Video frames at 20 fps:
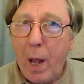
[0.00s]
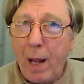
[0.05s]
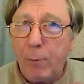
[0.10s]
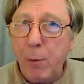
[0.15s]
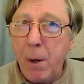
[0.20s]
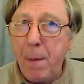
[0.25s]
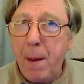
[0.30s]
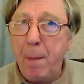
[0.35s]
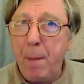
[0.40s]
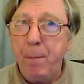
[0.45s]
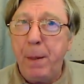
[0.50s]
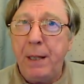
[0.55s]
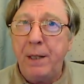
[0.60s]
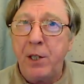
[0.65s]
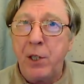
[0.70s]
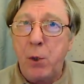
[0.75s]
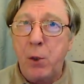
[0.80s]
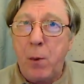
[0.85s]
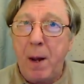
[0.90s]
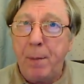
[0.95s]
Remember,
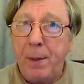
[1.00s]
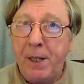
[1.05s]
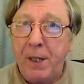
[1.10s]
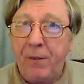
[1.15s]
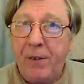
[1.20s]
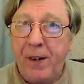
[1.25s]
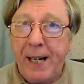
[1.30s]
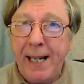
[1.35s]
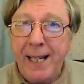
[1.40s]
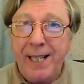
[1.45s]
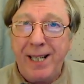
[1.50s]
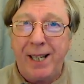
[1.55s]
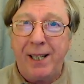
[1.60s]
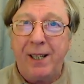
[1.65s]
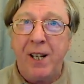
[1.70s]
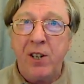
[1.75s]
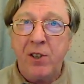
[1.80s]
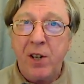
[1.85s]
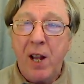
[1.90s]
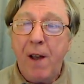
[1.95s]
there's quite a bit of heat
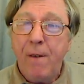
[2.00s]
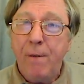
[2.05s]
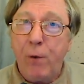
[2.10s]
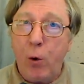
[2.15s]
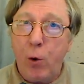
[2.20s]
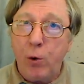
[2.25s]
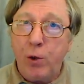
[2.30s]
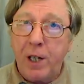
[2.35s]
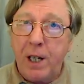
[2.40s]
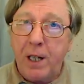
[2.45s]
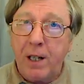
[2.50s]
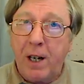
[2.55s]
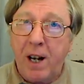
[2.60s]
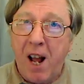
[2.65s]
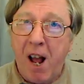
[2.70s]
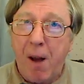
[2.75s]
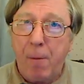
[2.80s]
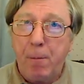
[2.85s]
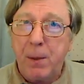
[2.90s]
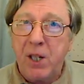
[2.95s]
in this,
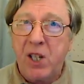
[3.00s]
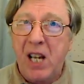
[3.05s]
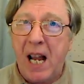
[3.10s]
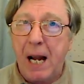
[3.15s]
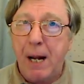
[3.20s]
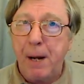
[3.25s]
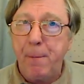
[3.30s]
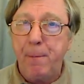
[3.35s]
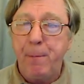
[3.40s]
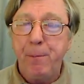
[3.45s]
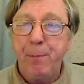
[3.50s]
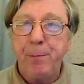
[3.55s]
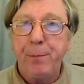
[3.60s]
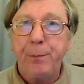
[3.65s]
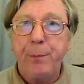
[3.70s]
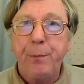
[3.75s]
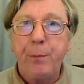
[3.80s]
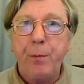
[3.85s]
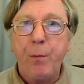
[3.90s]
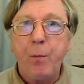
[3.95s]
14.5%.
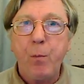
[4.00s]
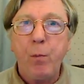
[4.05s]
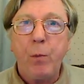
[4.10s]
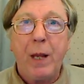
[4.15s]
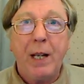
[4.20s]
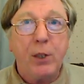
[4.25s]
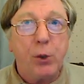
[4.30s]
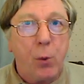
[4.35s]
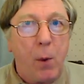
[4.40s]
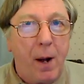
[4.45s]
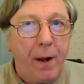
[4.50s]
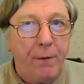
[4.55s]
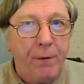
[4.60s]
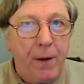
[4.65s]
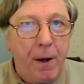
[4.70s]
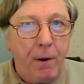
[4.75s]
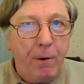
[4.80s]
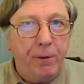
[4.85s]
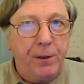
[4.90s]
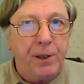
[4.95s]
It's quite
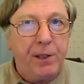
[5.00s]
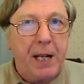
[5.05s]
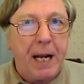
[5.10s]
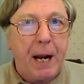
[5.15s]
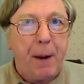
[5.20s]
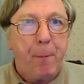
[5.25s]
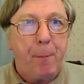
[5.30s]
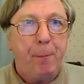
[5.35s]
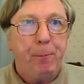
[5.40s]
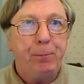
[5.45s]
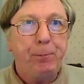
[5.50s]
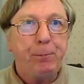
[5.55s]
velvety.